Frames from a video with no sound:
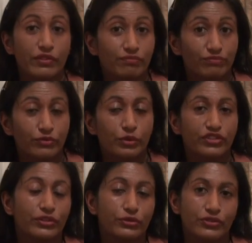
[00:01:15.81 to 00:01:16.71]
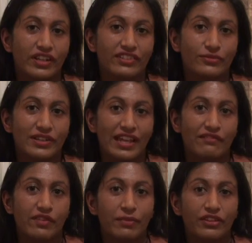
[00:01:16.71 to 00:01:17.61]
with four children, I didn't really
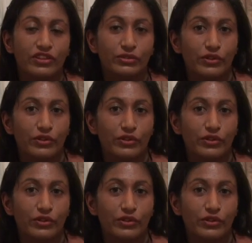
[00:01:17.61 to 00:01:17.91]
have the budget